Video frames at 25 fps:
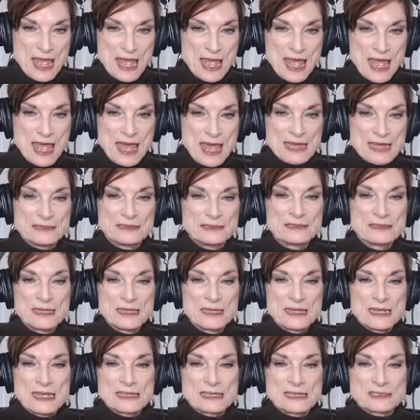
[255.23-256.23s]
And
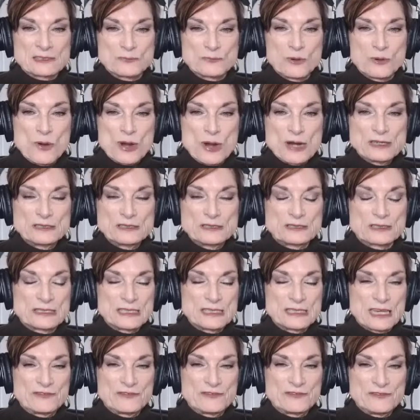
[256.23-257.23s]
it's important to
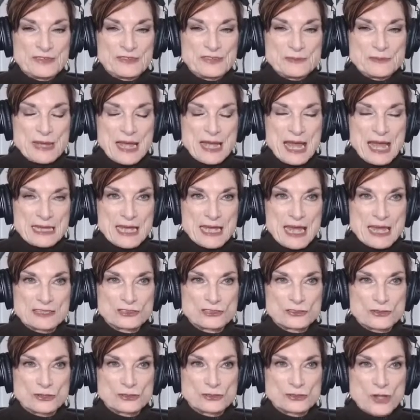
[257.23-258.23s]
get feedback and
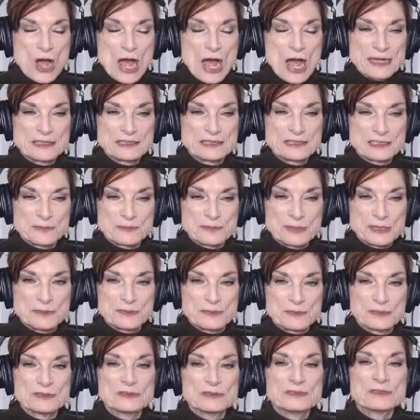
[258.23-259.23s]
start talking to
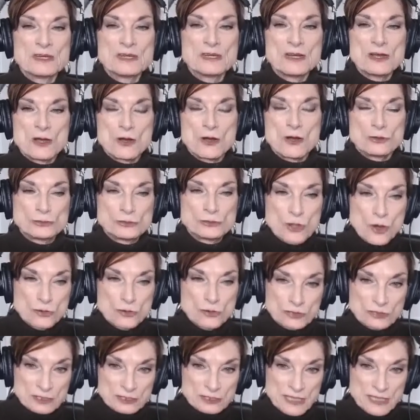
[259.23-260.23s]
people who don't
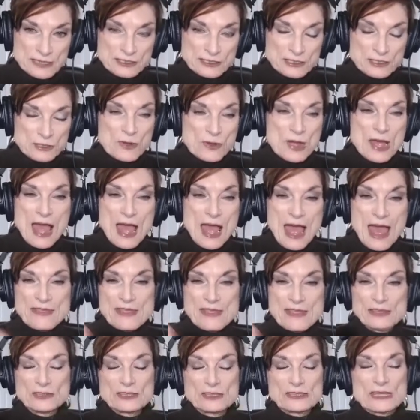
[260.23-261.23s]
look like you. And
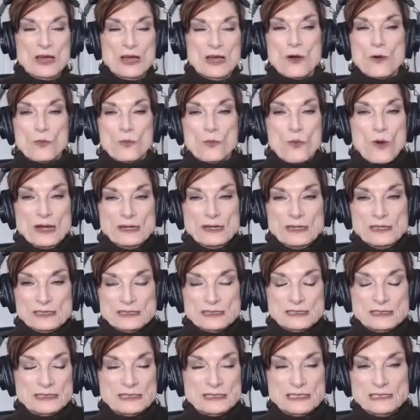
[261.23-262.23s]
then look at
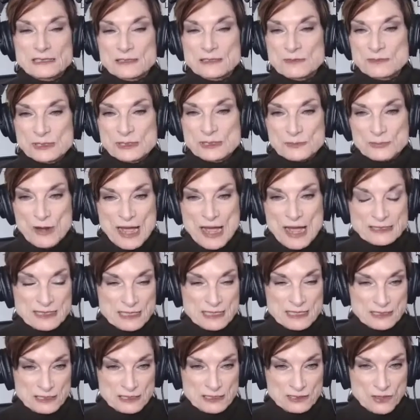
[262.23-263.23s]
what systems and
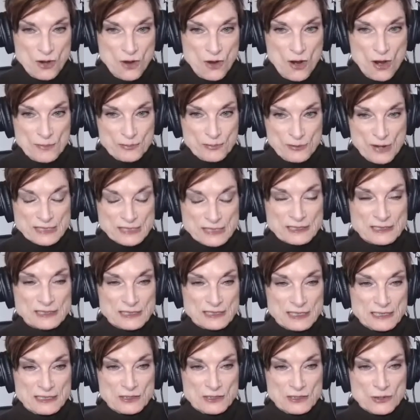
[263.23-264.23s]
processes are present
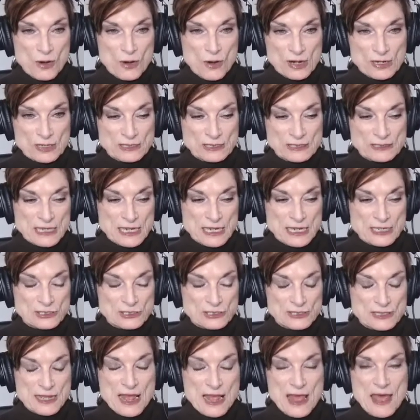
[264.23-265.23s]
in the
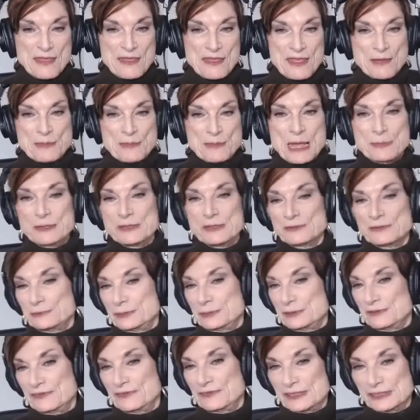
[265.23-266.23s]
organization that make
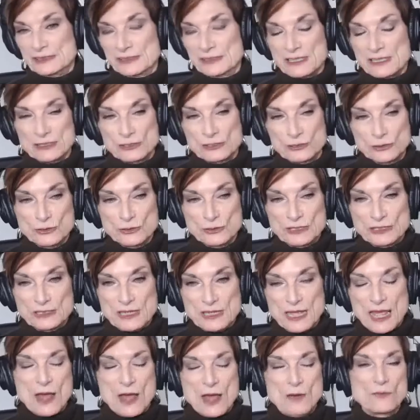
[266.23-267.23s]
people feel
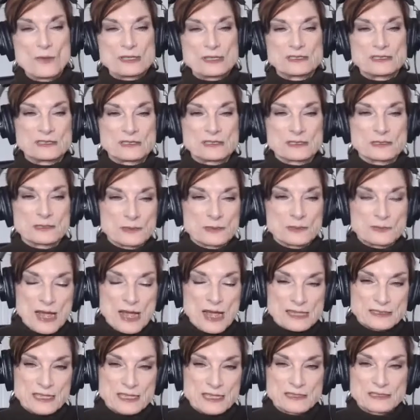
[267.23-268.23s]
included, and what systems and
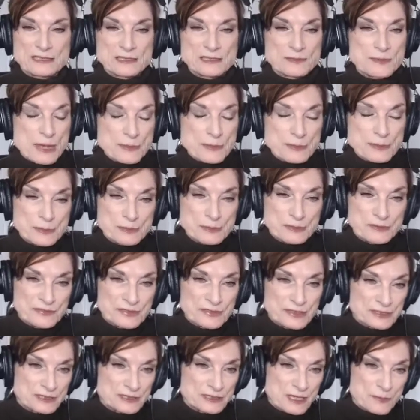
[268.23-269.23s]
processes make
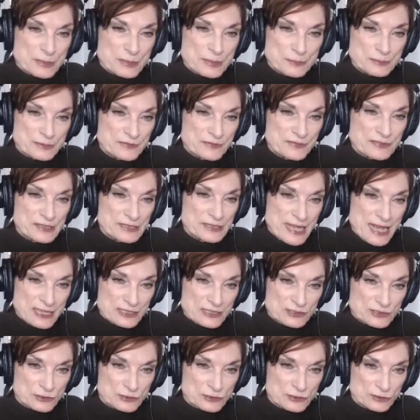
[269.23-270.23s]
some people feel
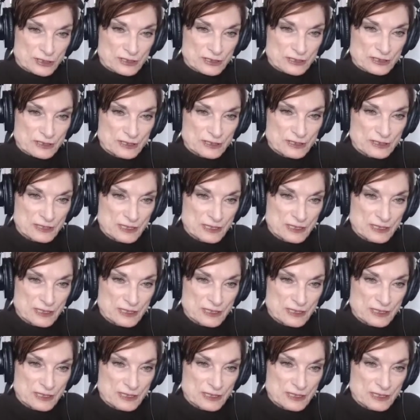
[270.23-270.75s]
excluded.